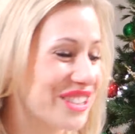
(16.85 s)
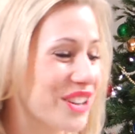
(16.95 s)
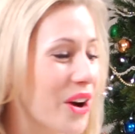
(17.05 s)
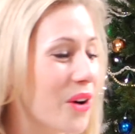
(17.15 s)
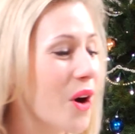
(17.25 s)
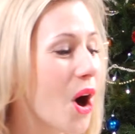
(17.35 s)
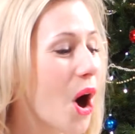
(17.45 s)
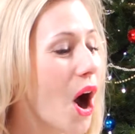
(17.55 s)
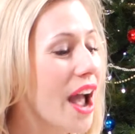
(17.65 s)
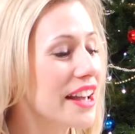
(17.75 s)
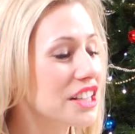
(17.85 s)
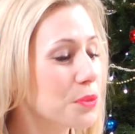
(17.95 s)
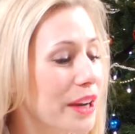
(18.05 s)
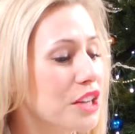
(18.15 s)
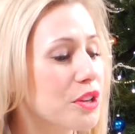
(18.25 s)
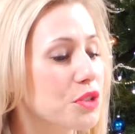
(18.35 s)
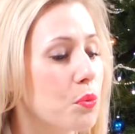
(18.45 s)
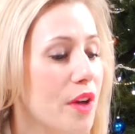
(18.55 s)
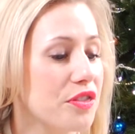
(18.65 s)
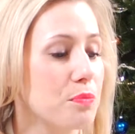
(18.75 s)
So, explain to us
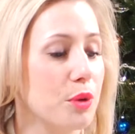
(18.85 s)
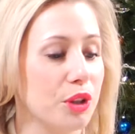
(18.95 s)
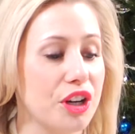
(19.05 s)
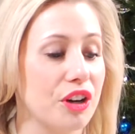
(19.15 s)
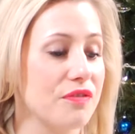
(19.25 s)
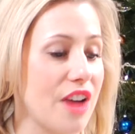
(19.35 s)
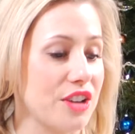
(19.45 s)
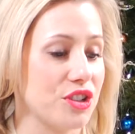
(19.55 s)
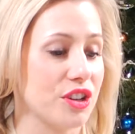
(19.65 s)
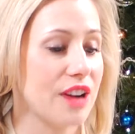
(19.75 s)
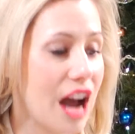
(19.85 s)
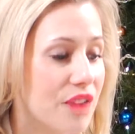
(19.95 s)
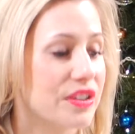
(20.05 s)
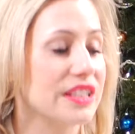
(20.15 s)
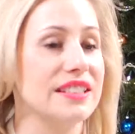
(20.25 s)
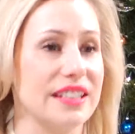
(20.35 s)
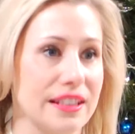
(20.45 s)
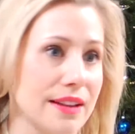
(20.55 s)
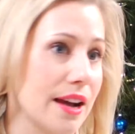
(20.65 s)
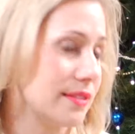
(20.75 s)
what the Millionaire Investor Confidence
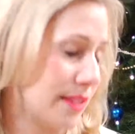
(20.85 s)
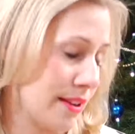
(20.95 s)
Index